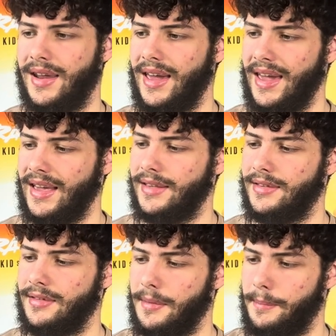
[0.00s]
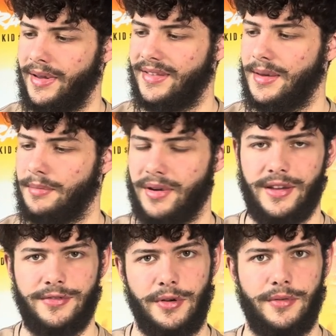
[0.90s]
it is Ballistic
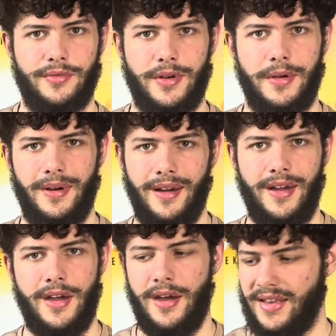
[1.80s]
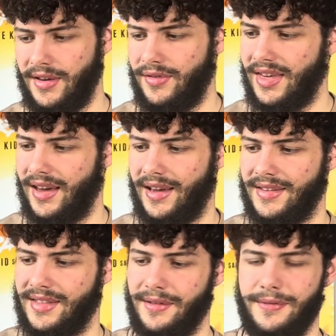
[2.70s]
Bricks through and through. It's everything that I
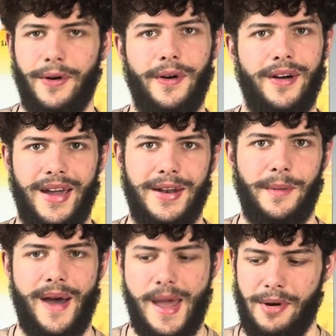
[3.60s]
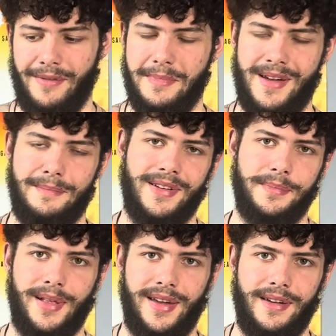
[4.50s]
stand for in a way, apart from the
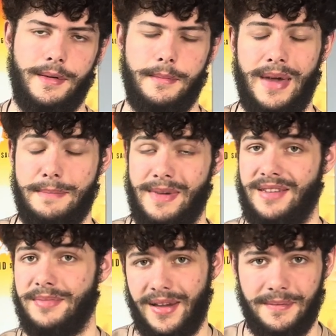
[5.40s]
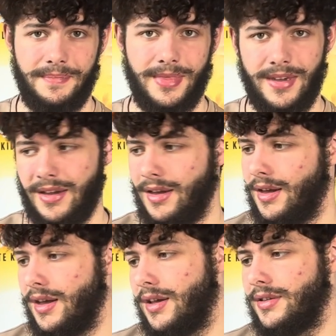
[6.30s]
bent base plate.
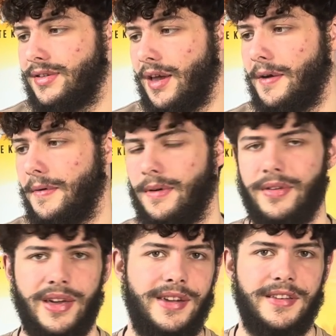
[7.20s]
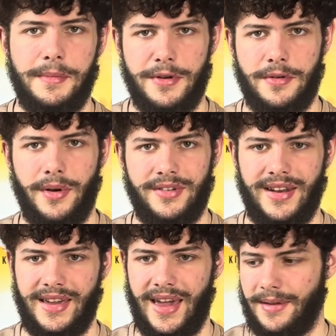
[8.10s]
So thank you so much for watching
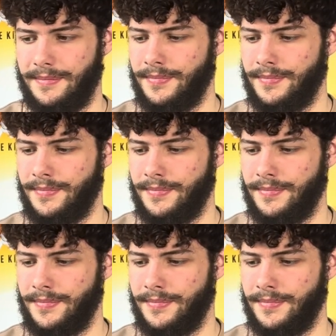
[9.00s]
again.